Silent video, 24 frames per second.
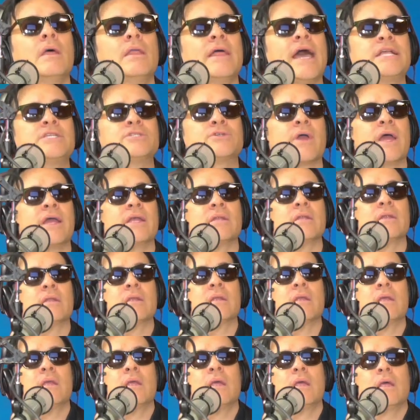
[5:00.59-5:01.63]
That's right.
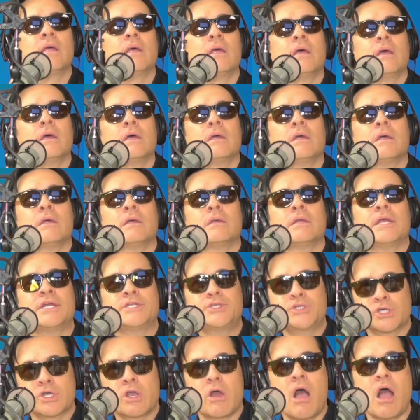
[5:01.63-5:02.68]

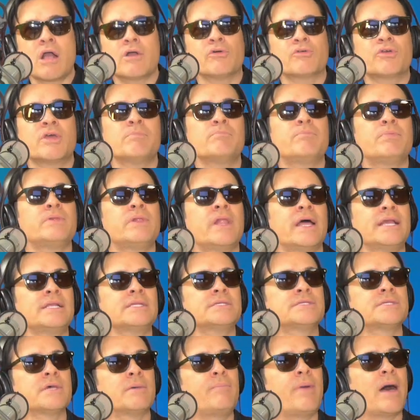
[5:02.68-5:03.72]
In Chicago,
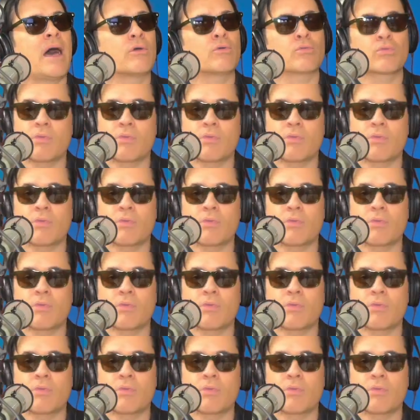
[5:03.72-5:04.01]
complaints about